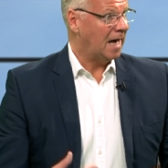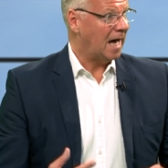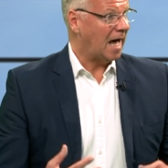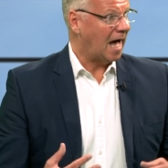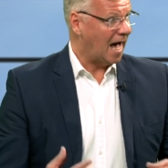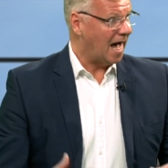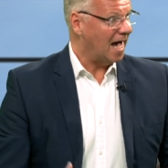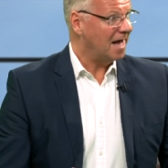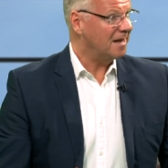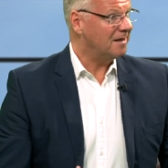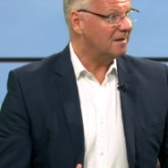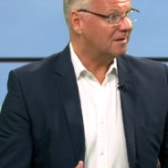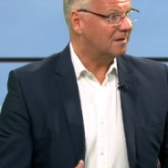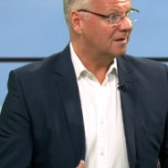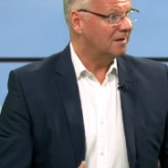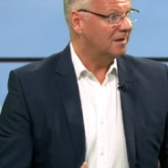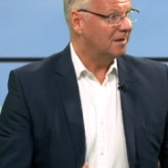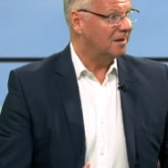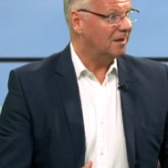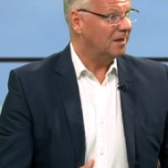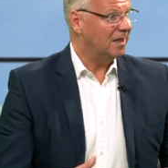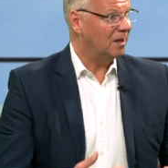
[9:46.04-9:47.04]
and
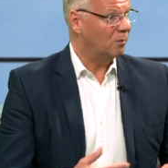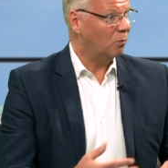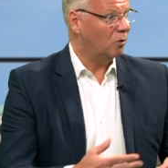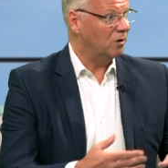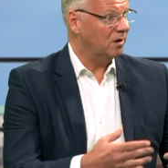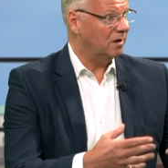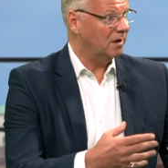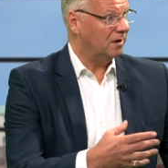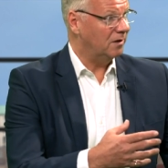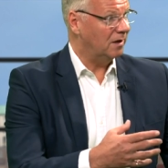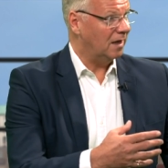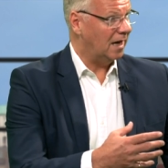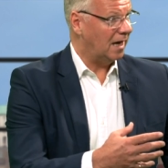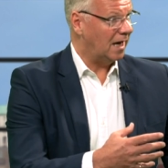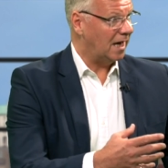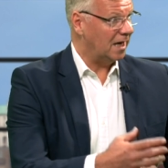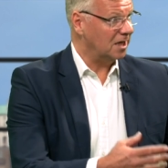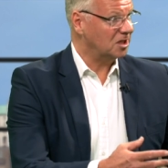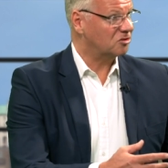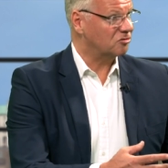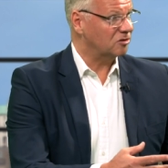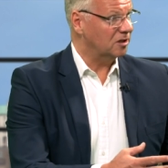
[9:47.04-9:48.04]
they want
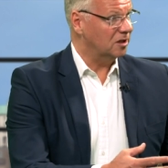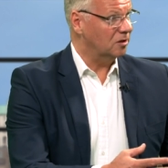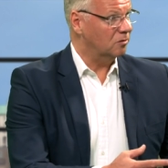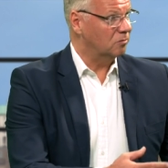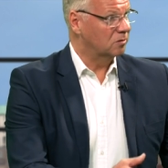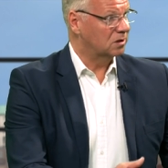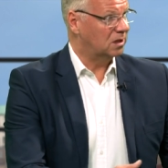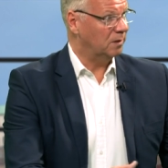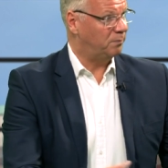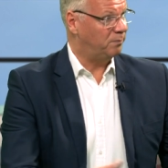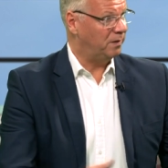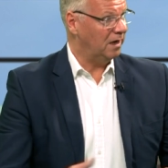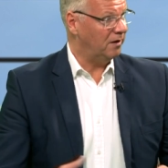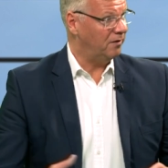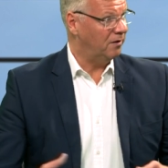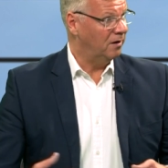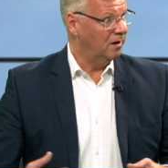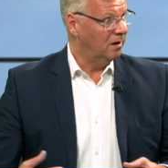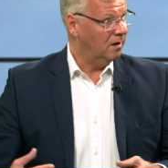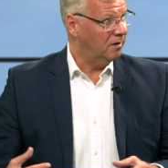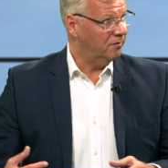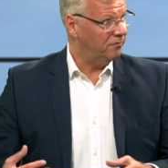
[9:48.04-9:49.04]
Israel to pay
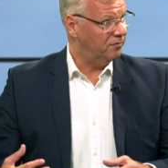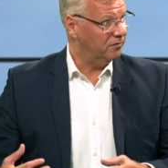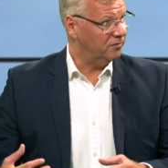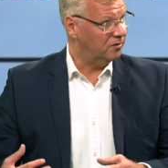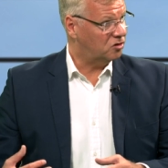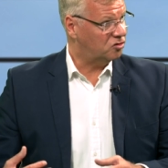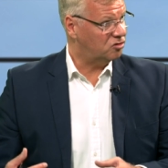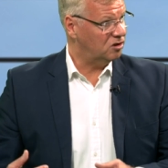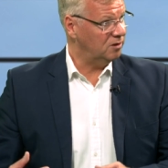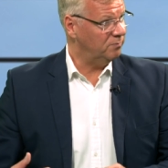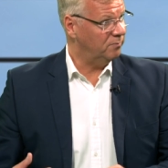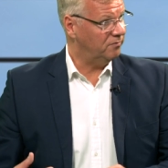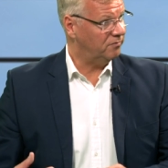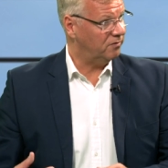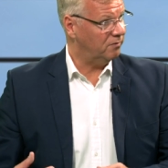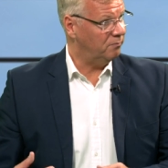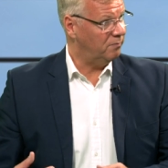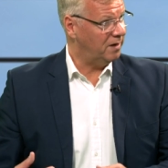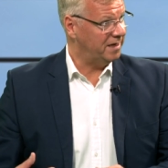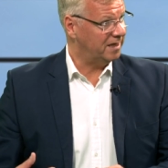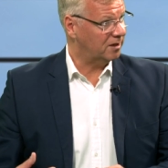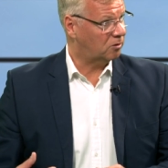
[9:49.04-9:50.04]
for the treatment for
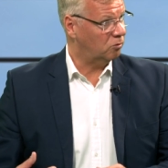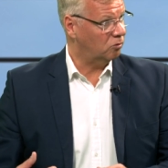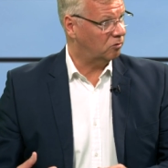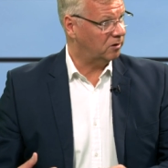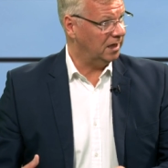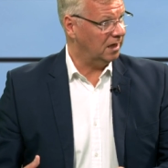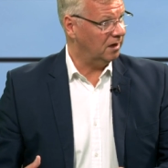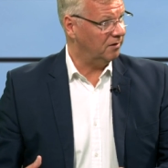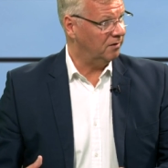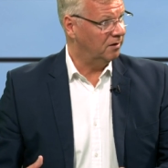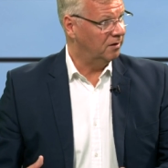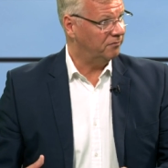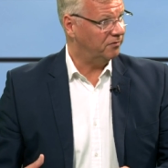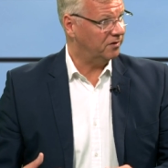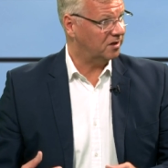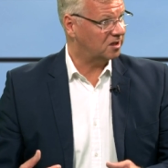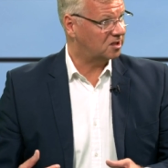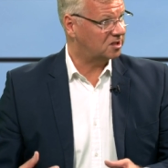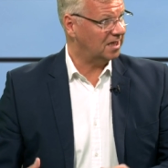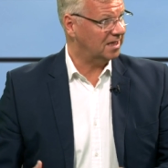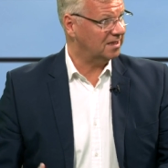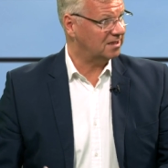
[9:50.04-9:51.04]
medical care for the
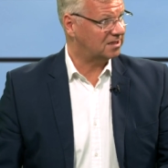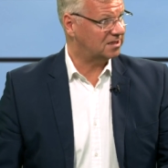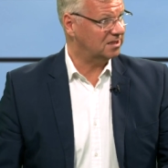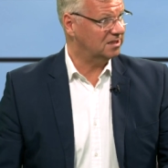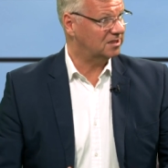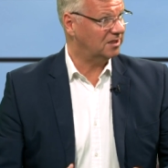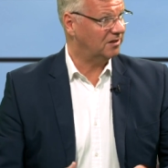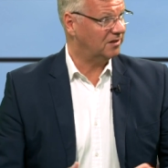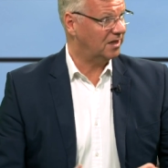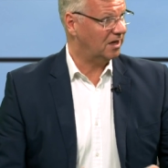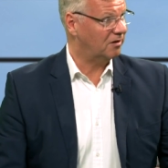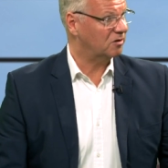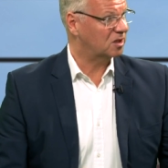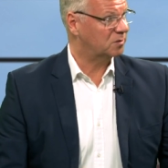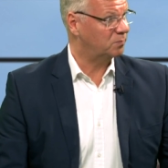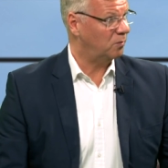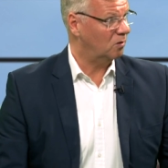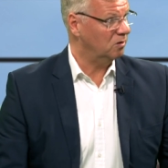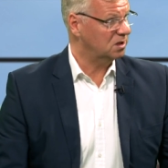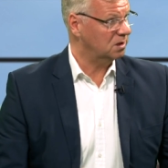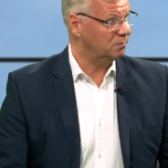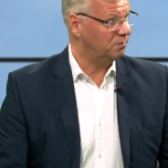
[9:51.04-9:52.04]
citizens that they're
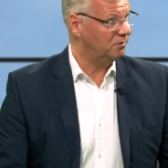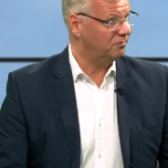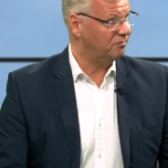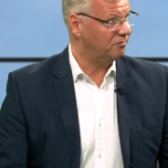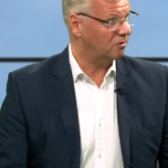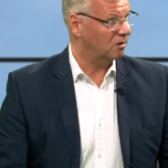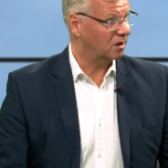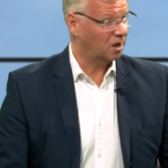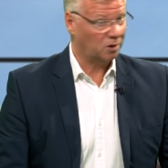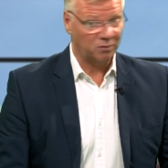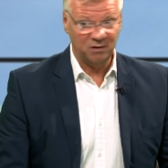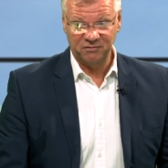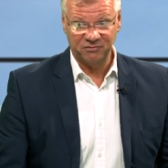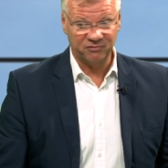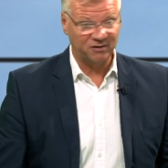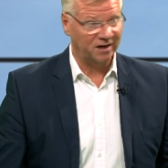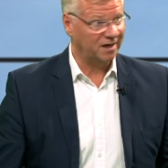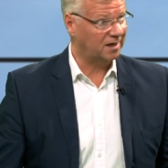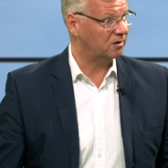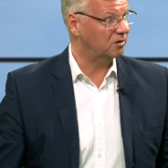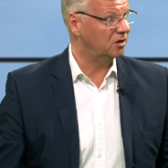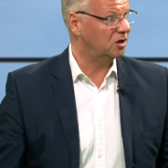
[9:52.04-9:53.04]
responsible for. Quite
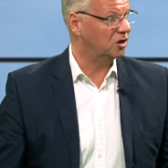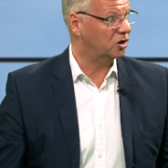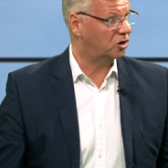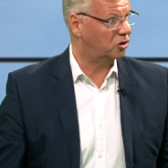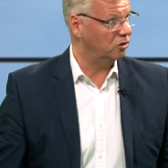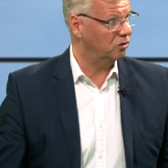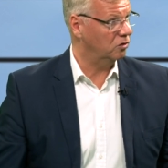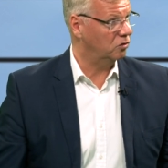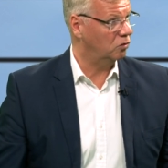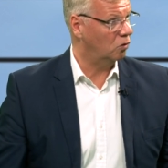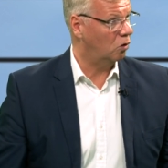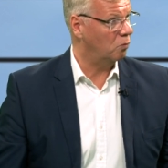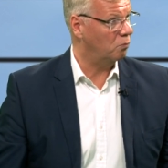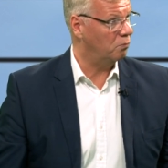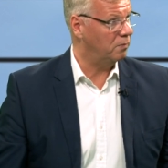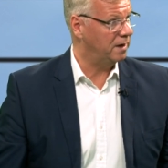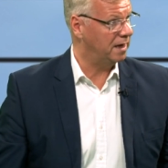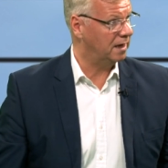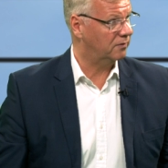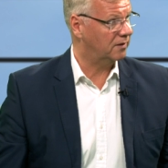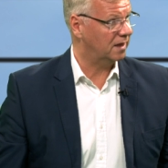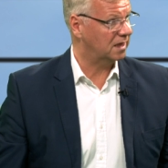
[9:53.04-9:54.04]
frankly, you could not
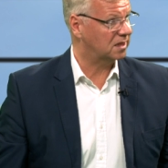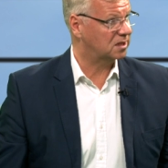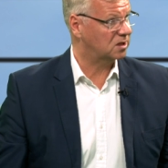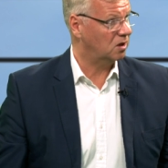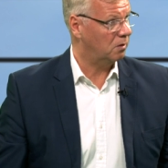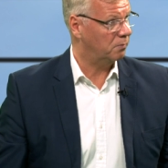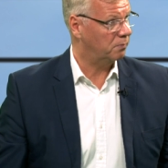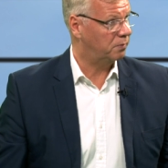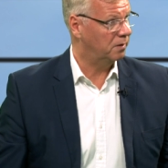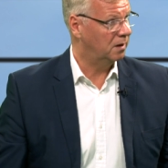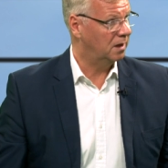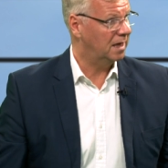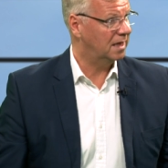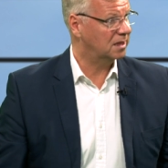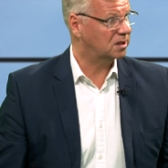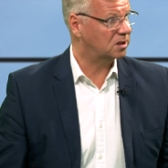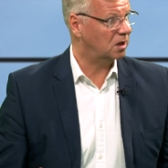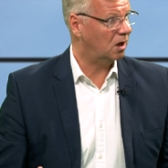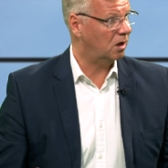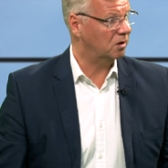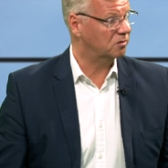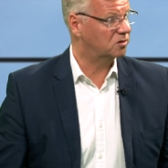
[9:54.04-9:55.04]
make this up. It's
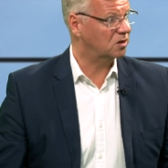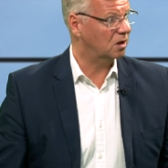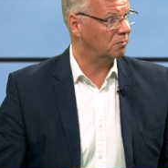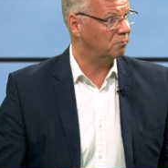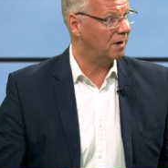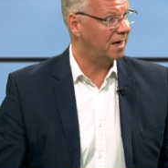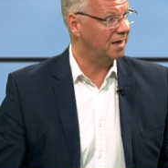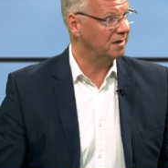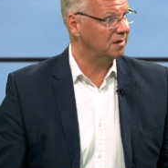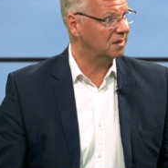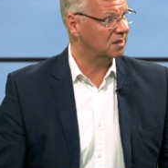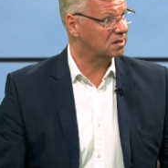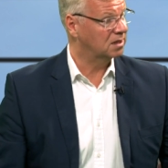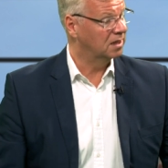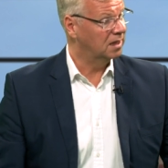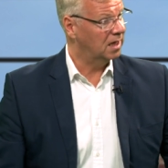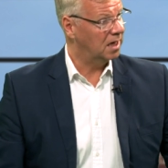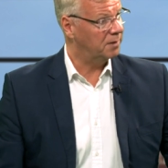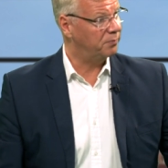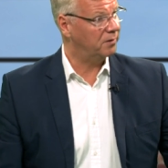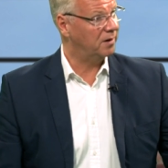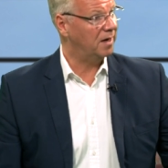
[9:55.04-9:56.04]
utter madness.
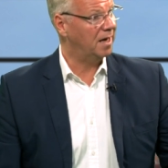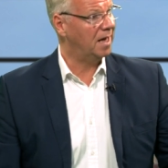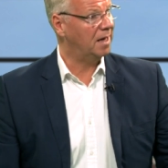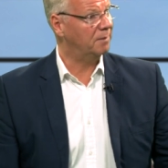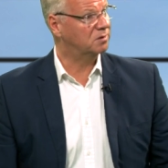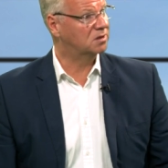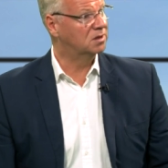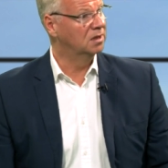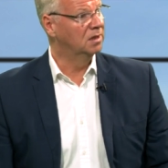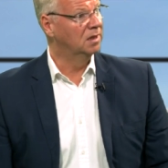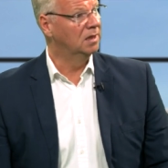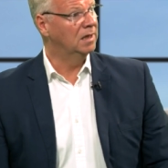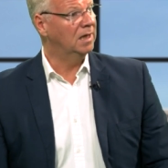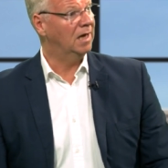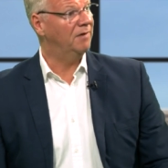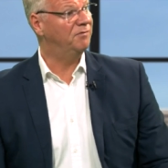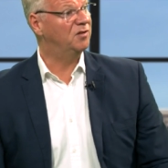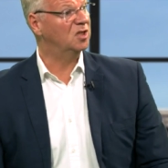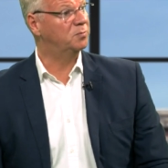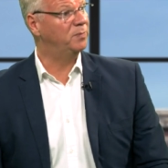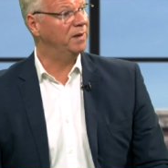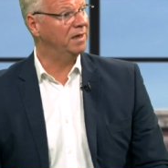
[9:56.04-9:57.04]
And perhaps if
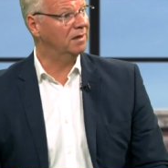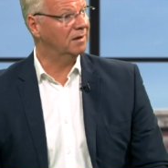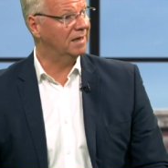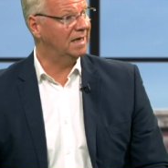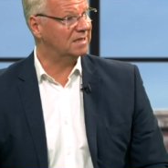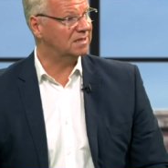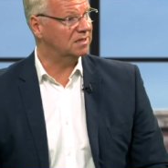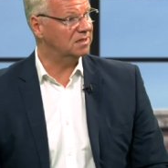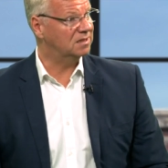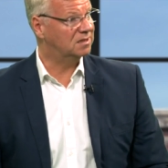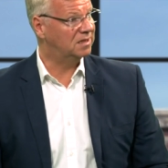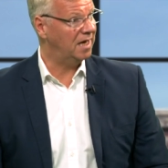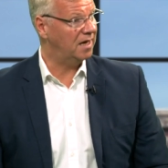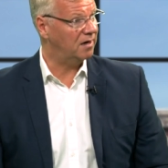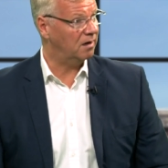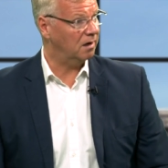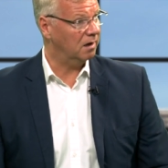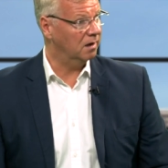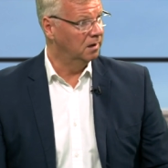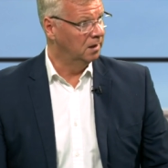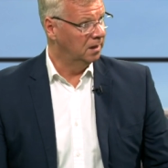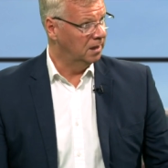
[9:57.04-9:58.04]
they spent less in
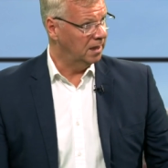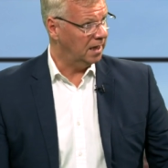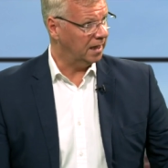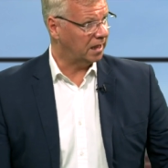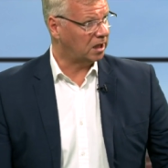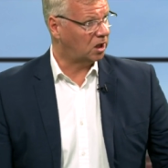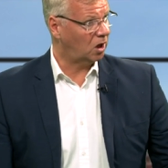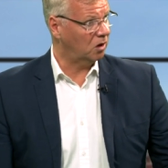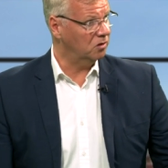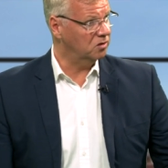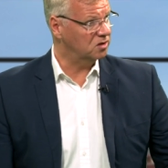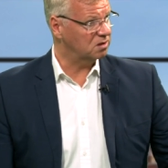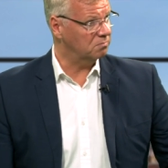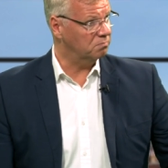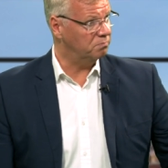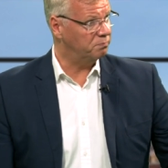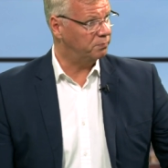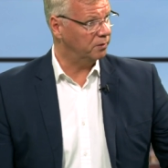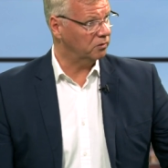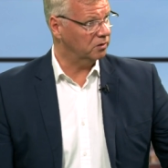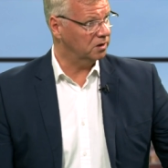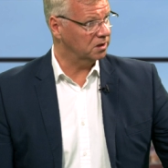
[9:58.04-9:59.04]
terror and guns and
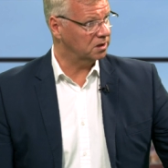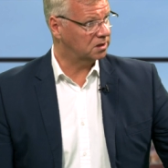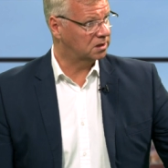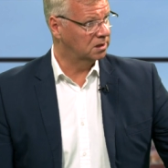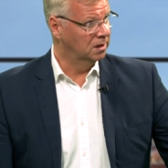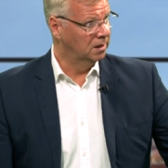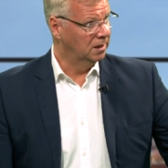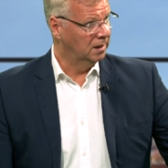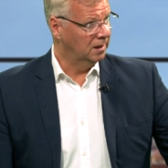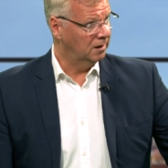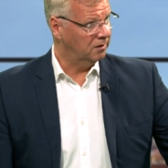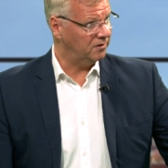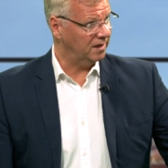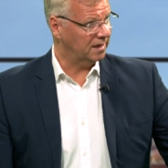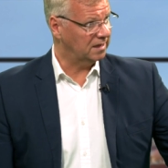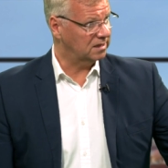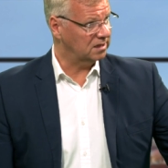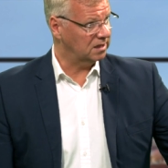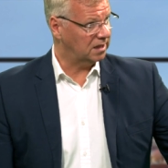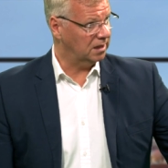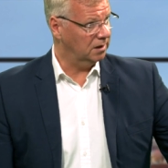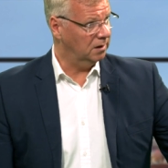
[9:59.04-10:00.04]
bullets, things
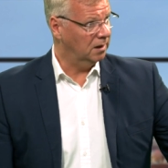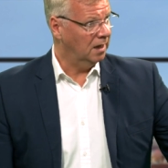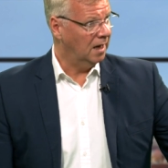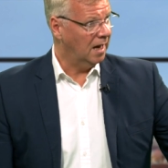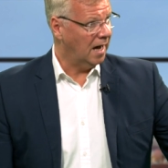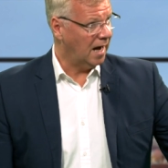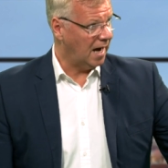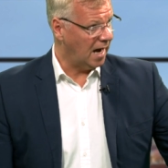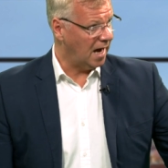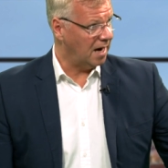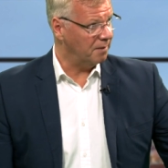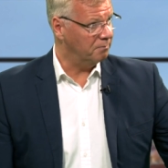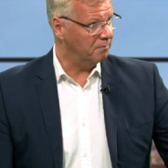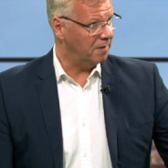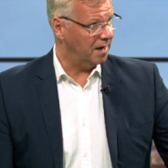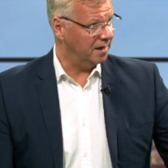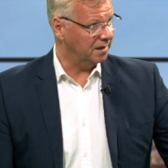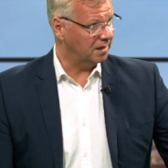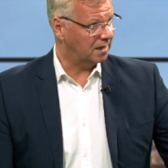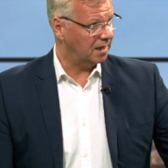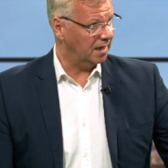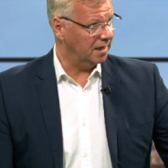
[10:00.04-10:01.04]
that can harm
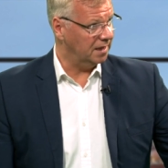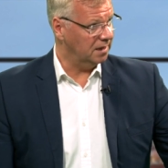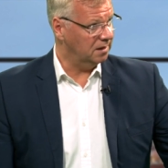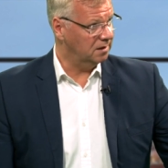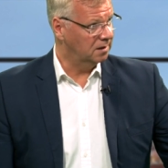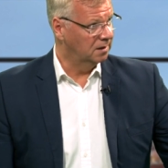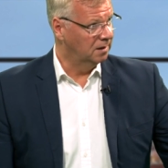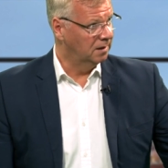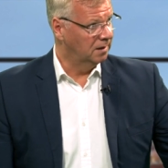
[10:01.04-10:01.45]
mankind,